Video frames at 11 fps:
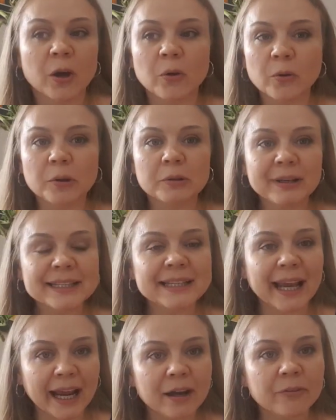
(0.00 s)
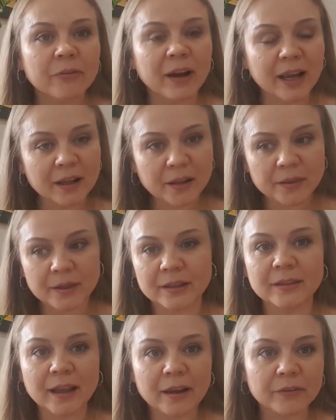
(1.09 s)
who already have healthy
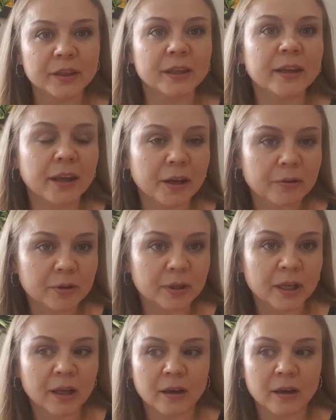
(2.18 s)
loving caring